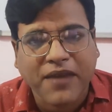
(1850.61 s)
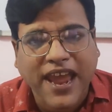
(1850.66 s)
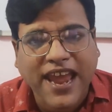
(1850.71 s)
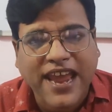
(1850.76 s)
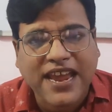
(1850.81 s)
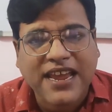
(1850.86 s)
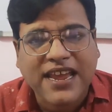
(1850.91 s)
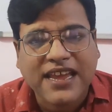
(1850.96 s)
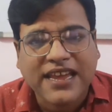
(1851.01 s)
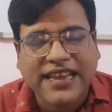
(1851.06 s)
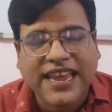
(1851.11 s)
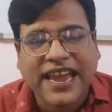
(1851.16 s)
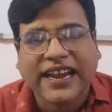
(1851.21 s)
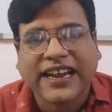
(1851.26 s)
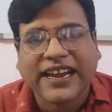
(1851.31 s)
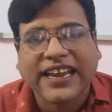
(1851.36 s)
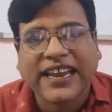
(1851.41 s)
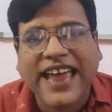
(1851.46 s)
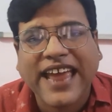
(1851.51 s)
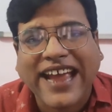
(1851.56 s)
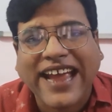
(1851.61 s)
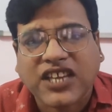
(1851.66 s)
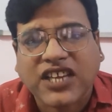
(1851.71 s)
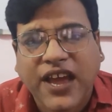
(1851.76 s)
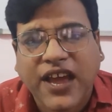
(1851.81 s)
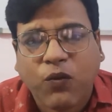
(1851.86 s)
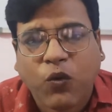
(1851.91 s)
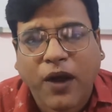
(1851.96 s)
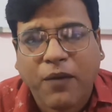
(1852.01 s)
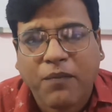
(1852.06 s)
me, get
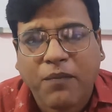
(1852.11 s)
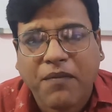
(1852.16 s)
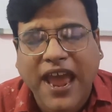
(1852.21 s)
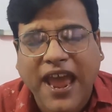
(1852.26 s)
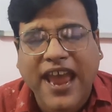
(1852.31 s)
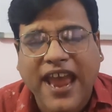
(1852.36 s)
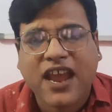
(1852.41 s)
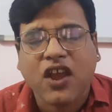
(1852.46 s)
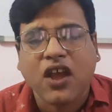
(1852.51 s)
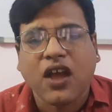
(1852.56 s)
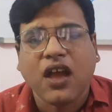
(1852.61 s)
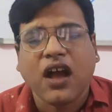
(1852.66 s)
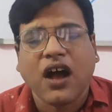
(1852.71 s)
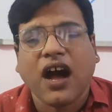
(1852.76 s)
connected with me.